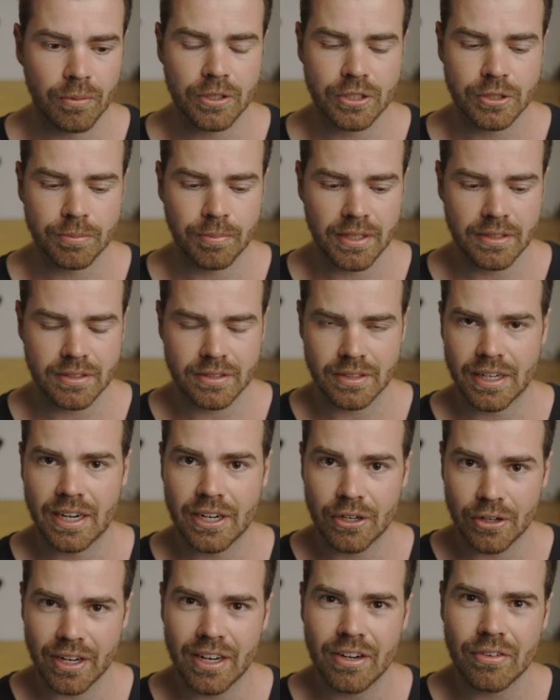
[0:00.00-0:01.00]
which meant that
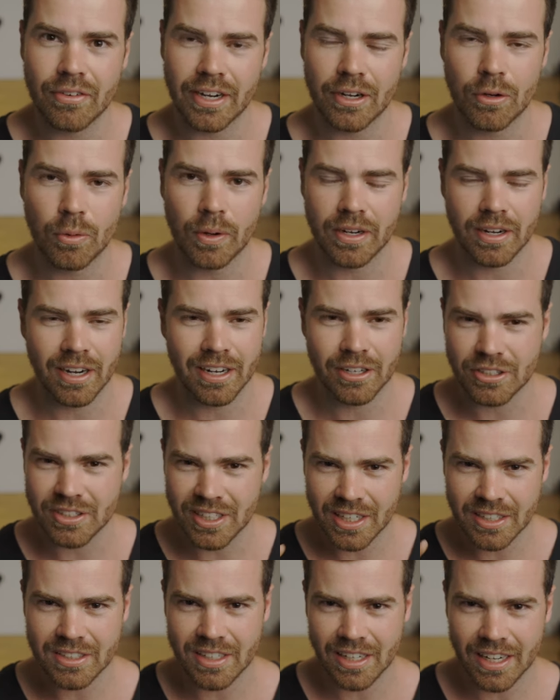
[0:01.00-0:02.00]
I could iterate quicker, I could
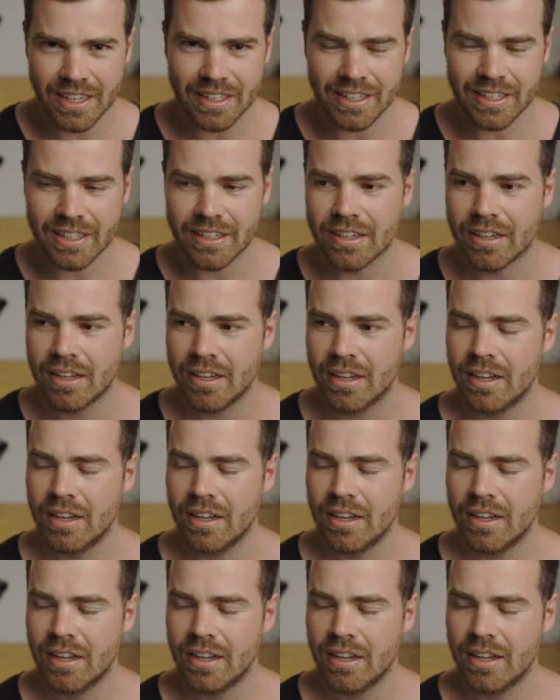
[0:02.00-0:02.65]
change lighting and